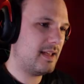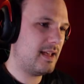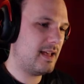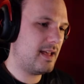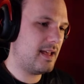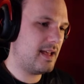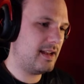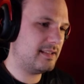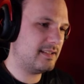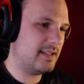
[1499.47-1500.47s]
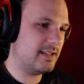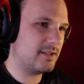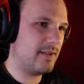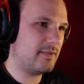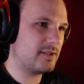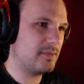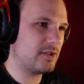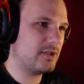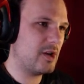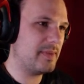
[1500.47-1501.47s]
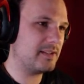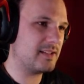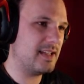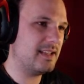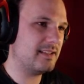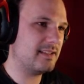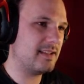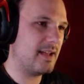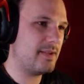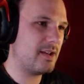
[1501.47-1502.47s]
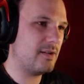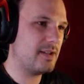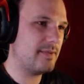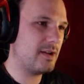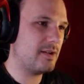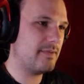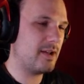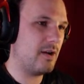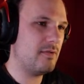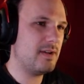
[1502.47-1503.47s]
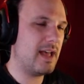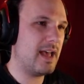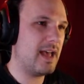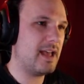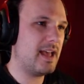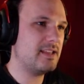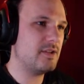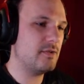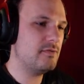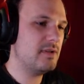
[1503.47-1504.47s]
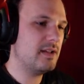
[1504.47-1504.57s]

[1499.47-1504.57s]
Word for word: Let's see. So we have some more snowbell sneeds. There we go, there we go, there we go. And you.